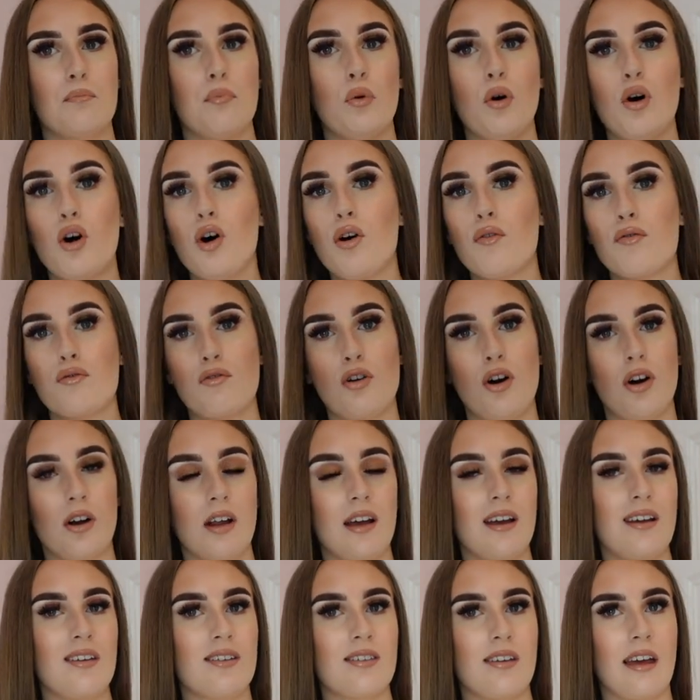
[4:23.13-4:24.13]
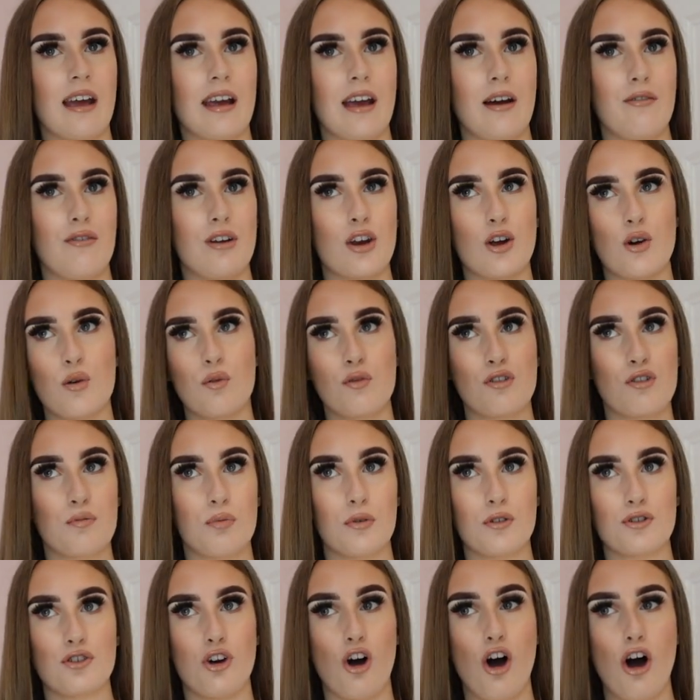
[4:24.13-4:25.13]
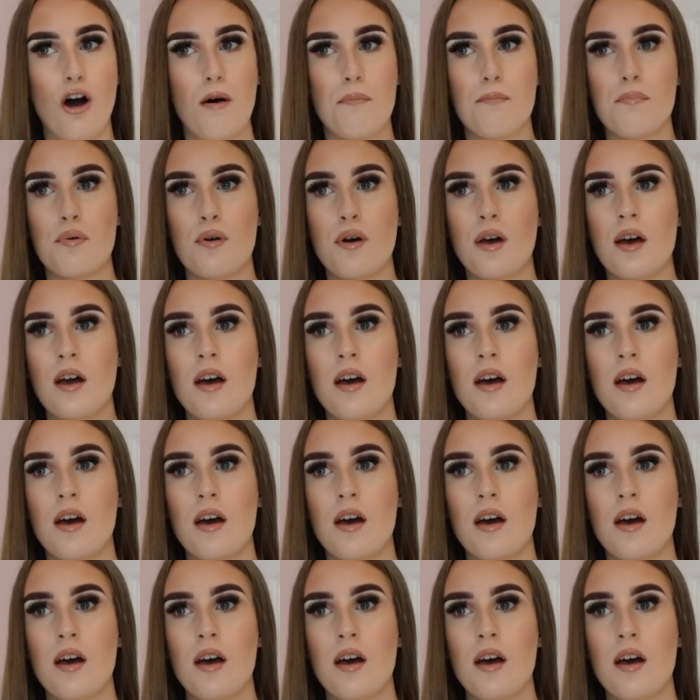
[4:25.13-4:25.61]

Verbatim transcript: But overall, it is like a really comfortable top.